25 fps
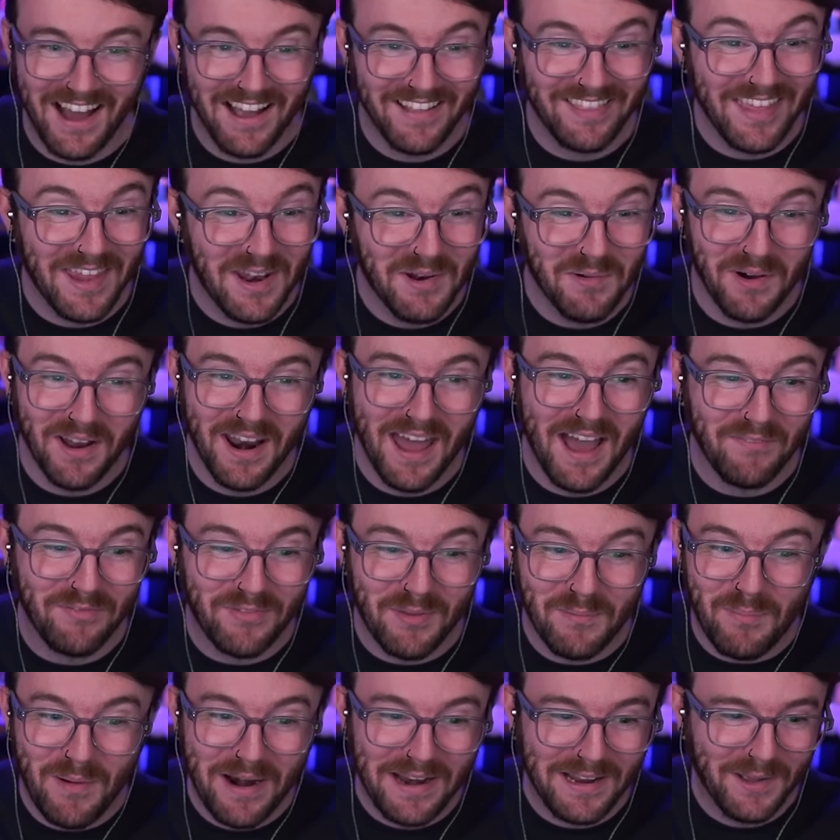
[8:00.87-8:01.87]
I didn't want to have
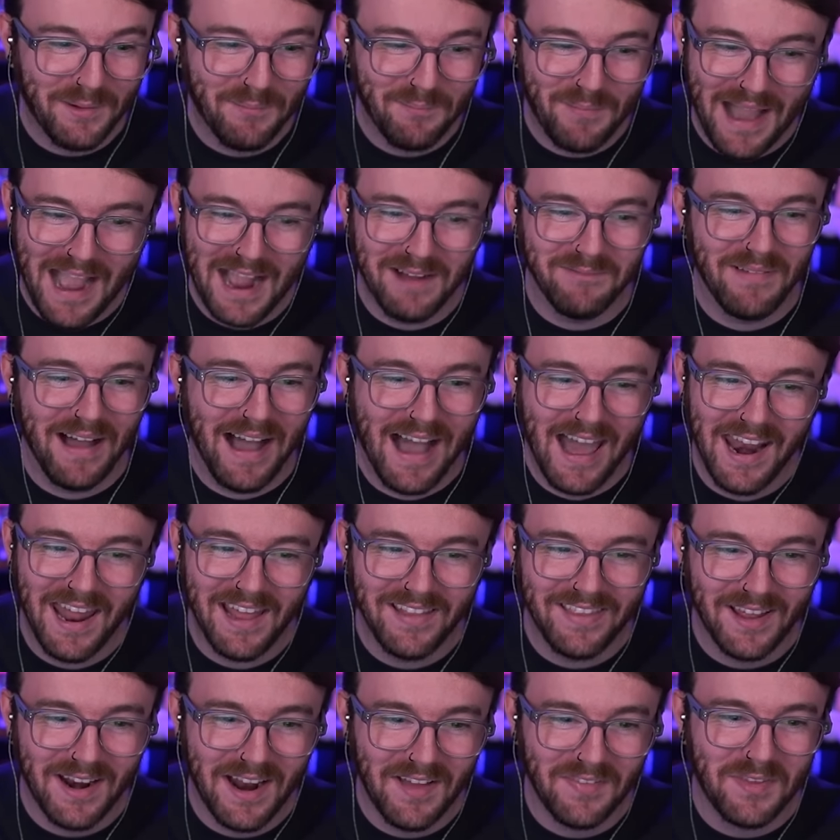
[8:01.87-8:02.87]
to bring him back, man. I
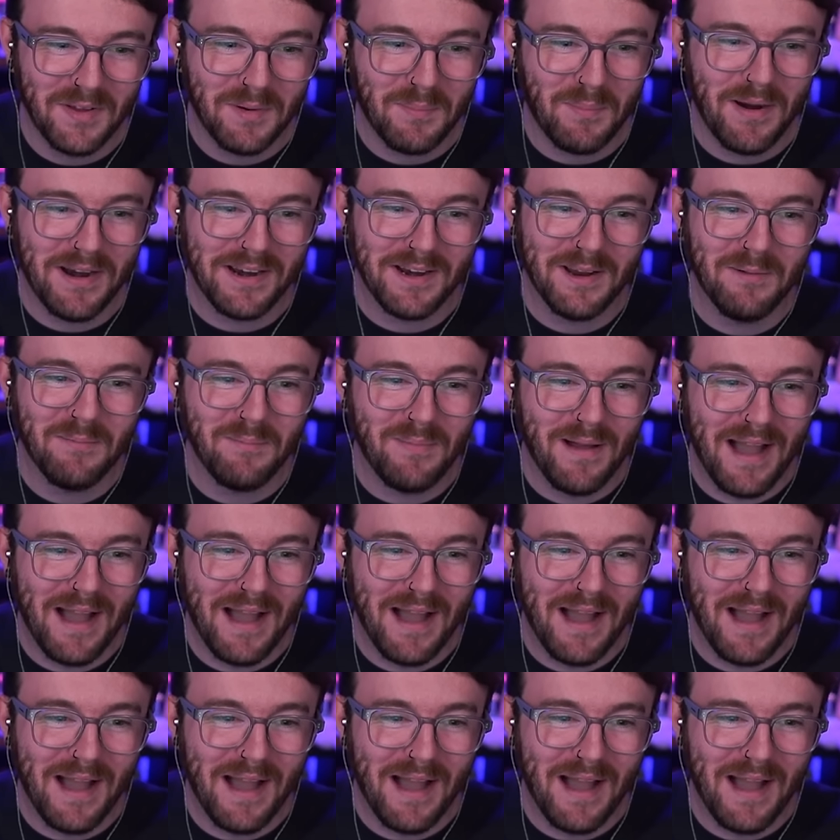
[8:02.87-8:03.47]
didn't have to bring him